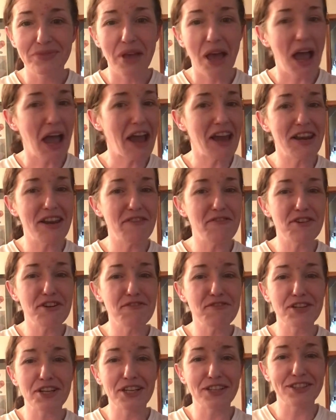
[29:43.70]
I never
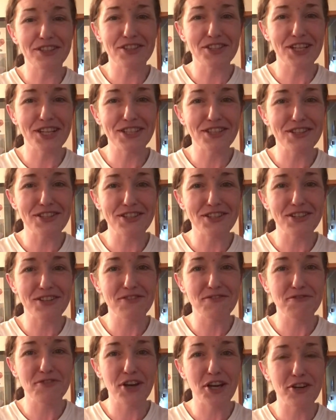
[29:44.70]
even got the chance to
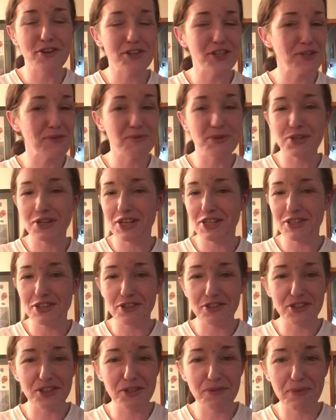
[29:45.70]
confront her. She will not
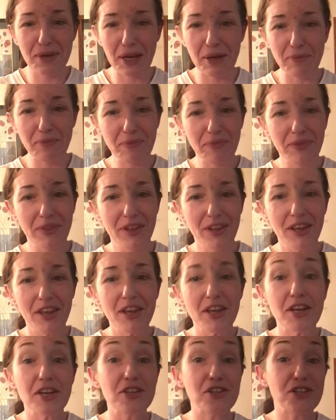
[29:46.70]
talk to me.
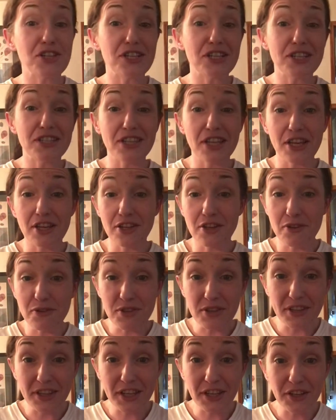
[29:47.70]
She is a
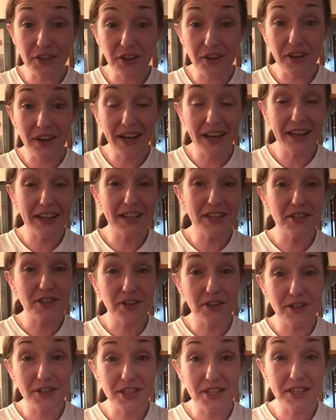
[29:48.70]
youth leader at a
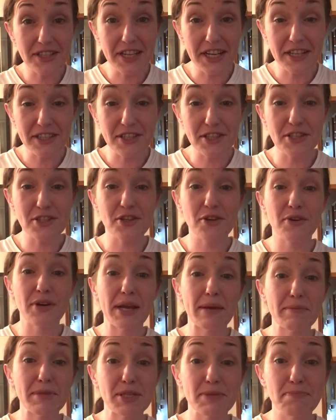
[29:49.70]
church in Texas. Her
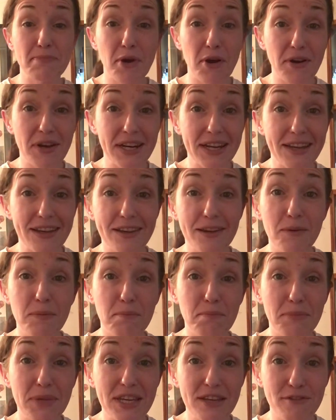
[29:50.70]
name is Bonnie
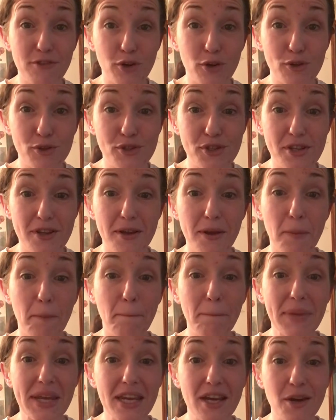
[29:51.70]
Beavers.
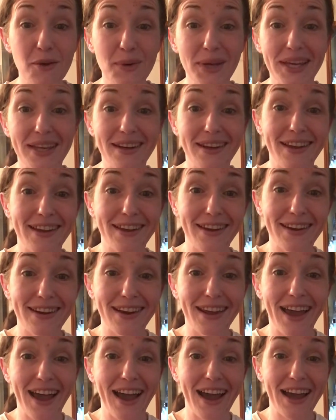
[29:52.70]
B O N
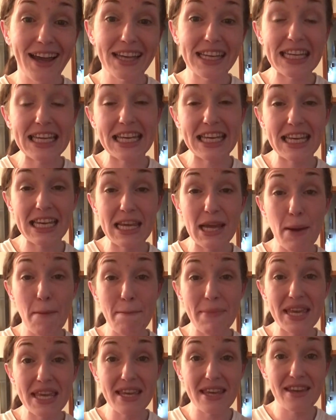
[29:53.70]
N I E
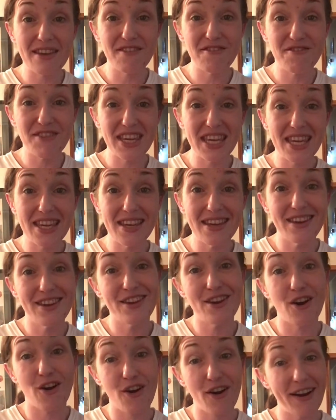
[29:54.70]
B E V E
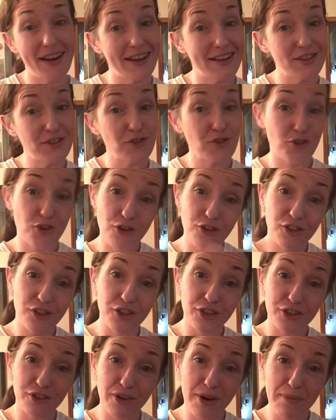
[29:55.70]
R S.
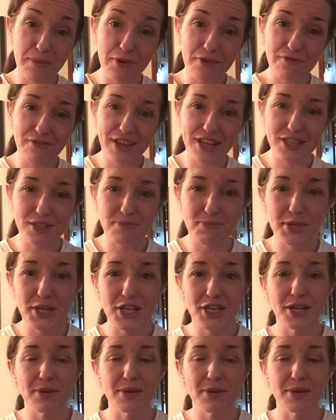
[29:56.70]
Look her up on Facebook.